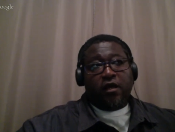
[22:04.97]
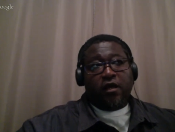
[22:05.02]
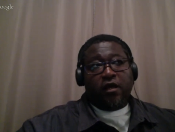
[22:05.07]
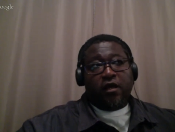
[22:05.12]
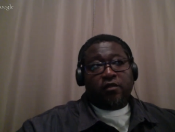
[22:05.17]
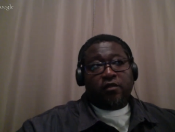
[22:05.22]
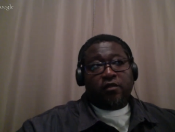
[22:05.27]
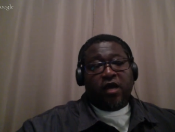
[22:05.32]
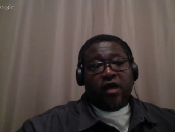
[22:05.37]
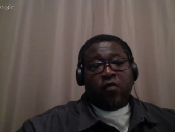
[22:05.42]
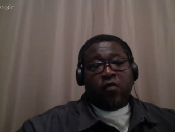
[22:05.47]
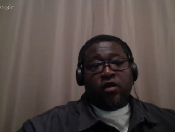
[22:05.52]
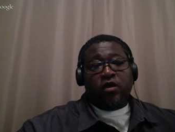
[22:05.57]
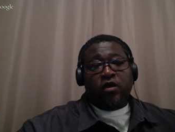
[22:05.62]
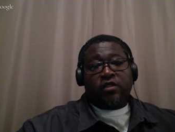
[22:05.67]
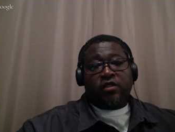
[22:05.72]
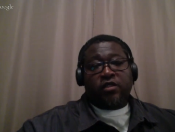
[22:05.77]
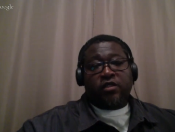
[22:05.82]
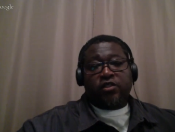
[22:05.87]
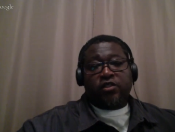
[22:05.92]
so, I want to
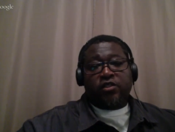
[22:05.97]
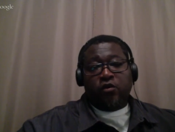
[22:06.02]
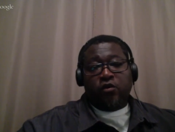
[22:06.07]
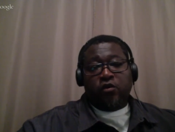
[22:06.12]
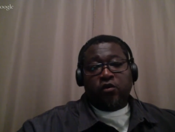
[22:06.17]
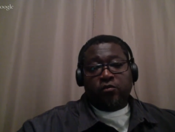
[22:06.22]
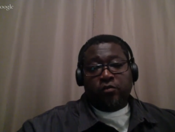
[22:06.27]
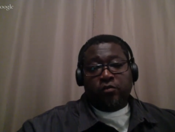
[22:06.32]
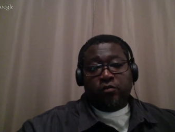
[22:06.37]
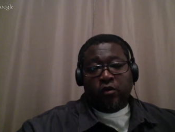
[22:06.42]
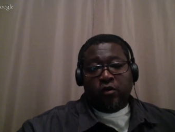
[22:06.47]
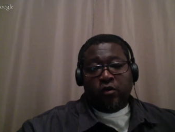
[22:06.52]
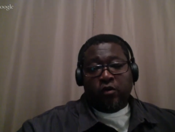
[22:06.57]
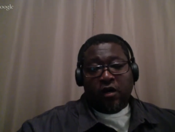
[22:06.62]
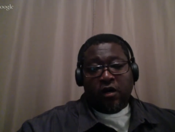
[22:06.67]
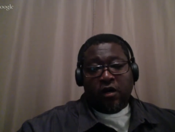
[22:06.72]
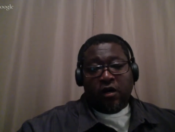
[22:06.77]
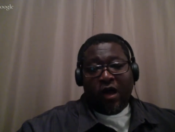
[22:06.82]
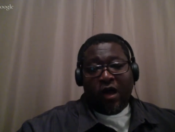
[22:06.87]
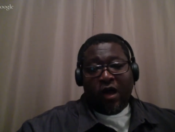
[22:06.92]
touch on
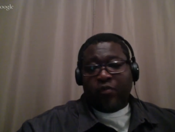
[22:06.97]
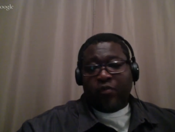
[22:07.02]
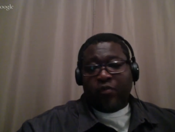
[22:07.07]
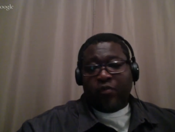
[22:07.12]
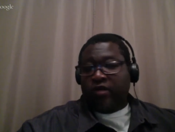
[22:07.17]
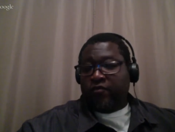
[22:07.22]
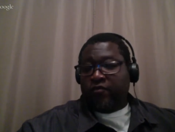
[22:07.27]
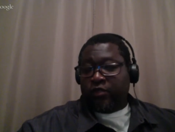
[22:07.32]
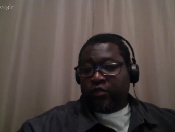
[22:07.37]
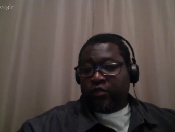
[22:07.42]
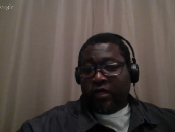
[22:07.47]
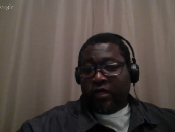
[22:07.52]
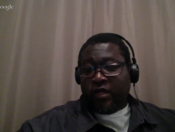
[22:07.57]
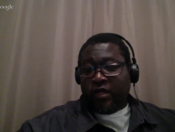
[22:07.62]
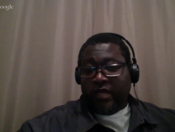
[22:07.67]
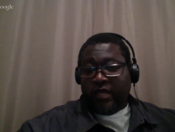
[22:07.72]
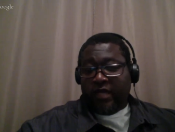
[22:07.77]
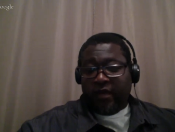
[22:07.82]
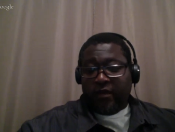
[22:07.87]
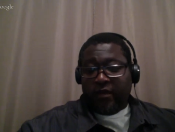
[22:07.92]
uh, white privilege right
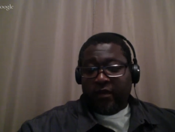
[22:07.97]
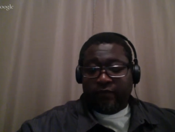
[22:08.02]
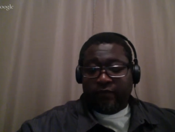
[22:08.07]
now.